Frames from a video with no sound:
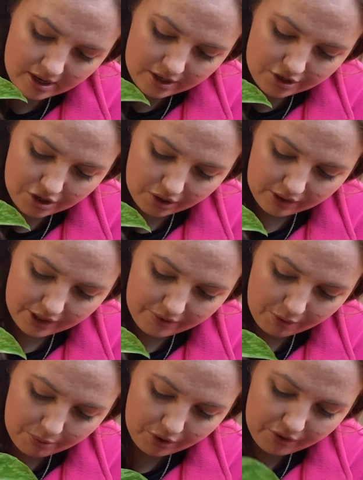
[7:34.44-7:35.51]
totally
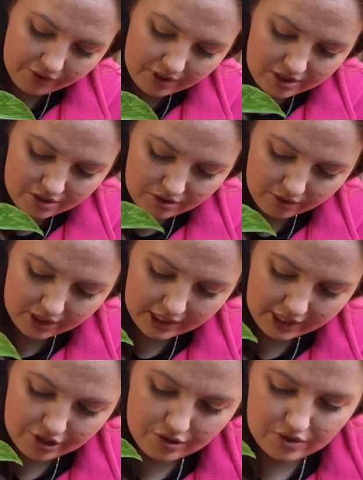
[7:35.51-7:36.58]
remove this soil
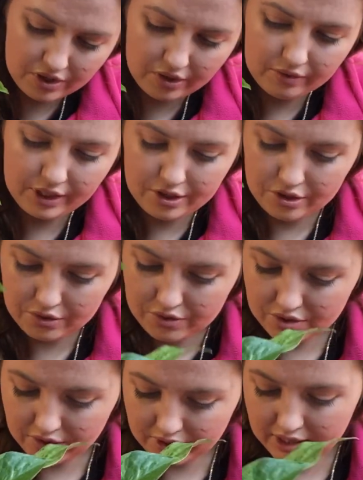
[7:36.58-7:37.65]
and use only new
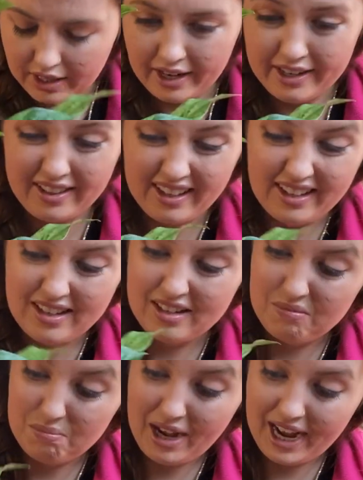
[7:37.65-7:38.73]
soil, I think is
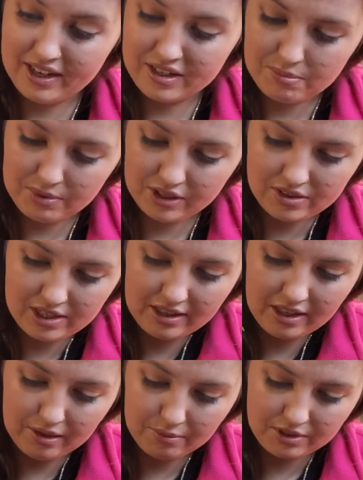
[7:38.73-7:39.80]
mad, because I
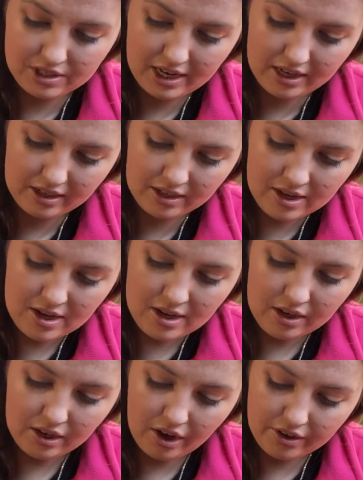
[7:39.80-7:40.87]
think it will take
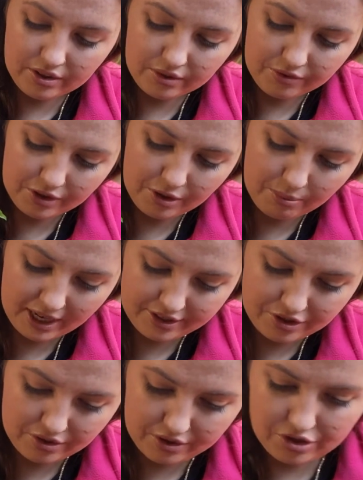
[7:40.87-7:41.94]
longer for your plant
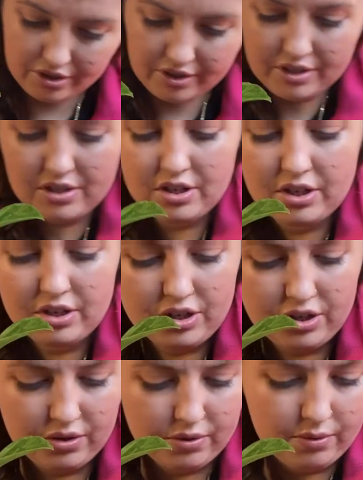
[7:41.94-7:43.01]
to adjust
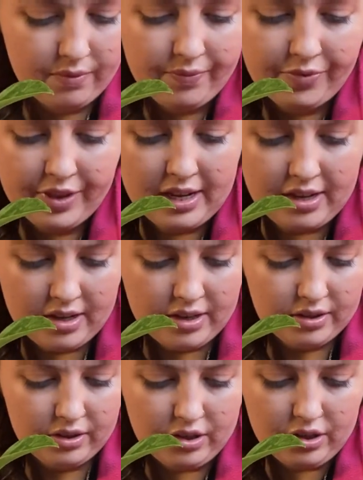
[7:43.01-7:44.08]
to
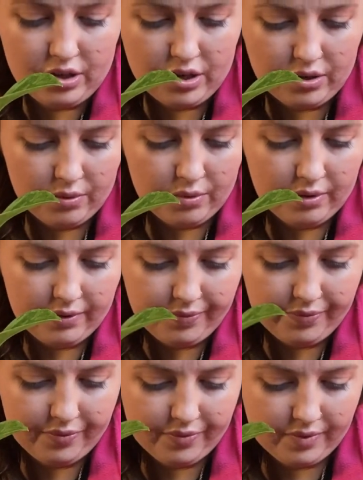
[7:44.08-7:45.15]
the new
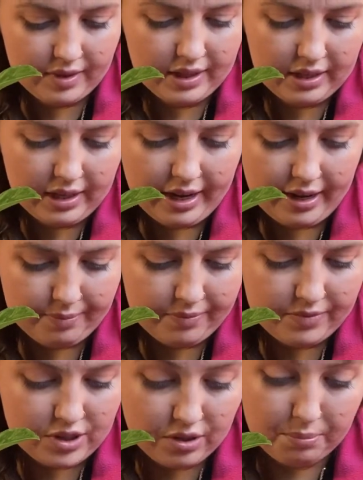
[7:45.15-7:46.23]

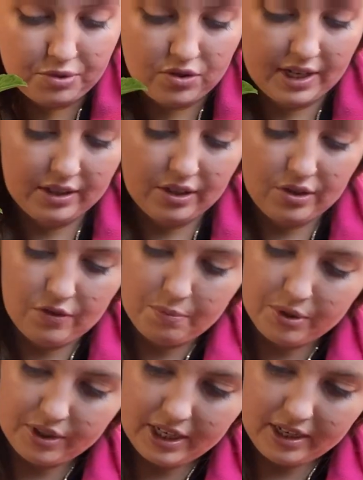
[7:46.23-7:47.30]
substrate that you've
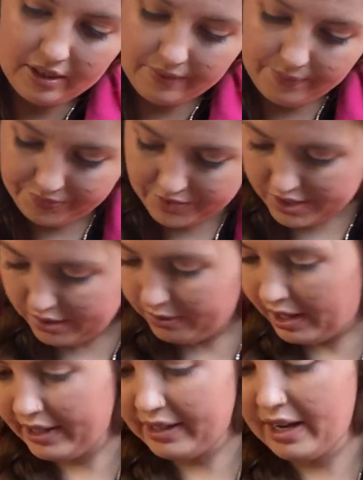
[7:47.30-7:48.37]
put in. So
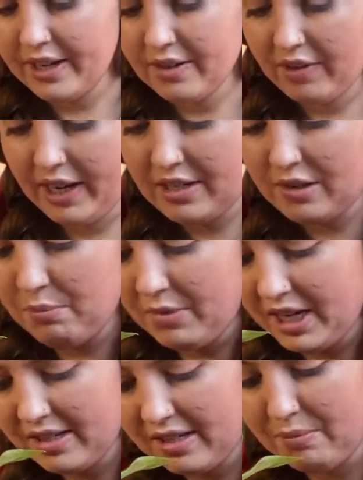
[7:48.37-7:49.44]
I kind of like to mix them